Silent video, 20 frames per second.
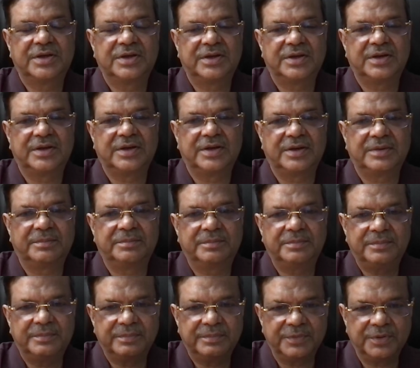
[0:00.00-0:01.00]

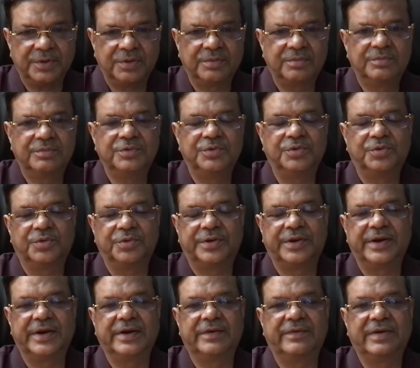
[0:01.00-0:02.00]
You could
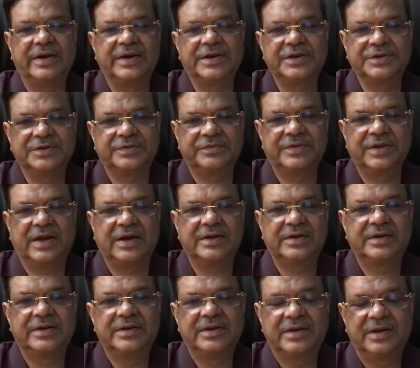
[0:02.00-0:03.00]
take advantage of that.
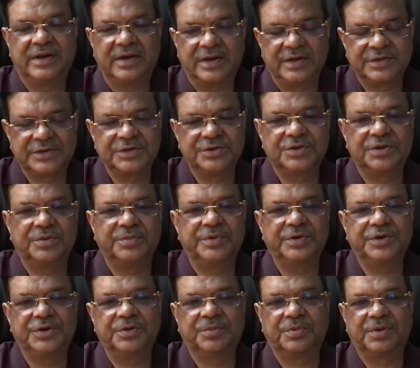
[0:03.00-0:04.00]
Listen to the
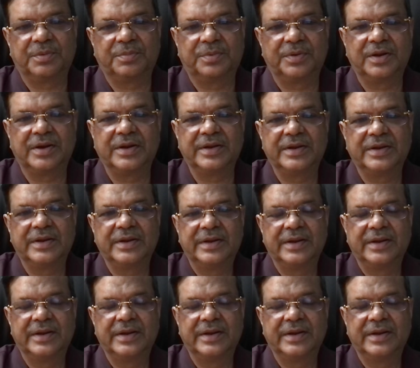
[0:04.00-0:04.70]
video properly.